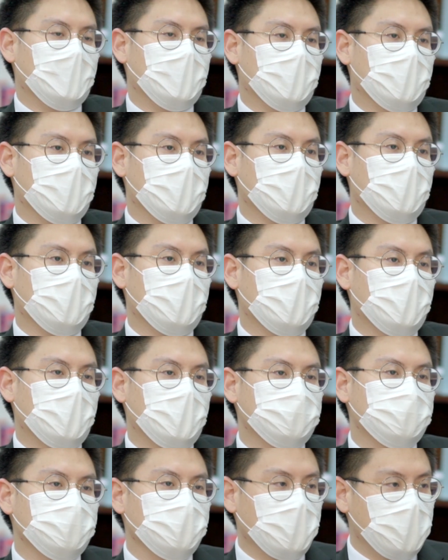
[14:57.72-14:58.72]

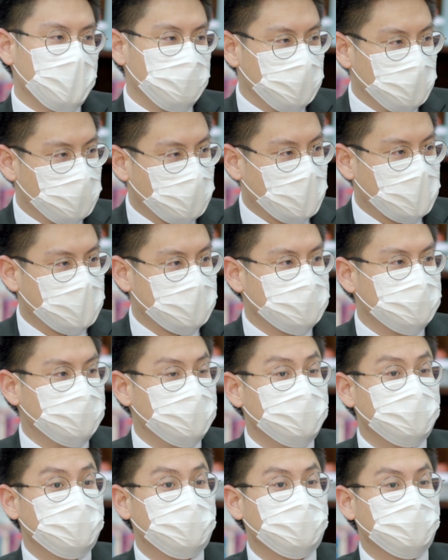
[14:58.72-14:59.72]
I think everyone
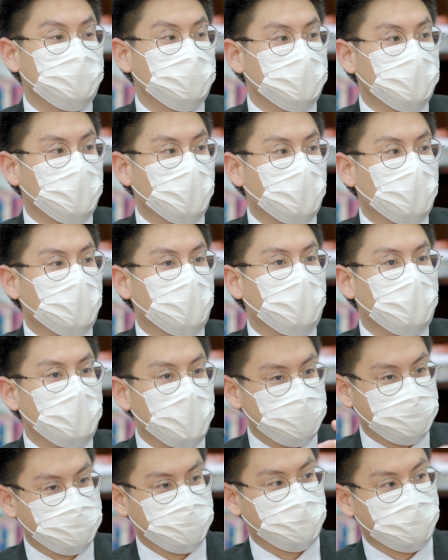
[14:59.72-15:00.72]
needs to know
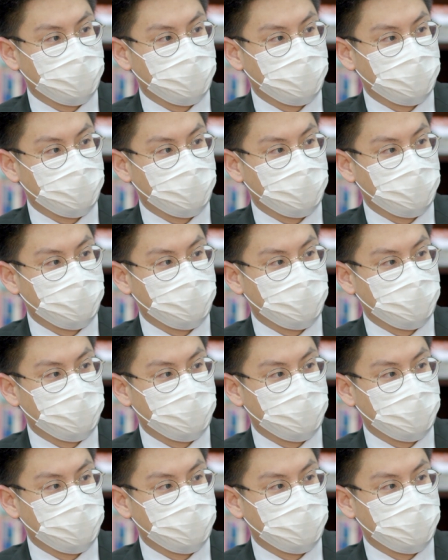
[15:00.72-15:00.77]
basic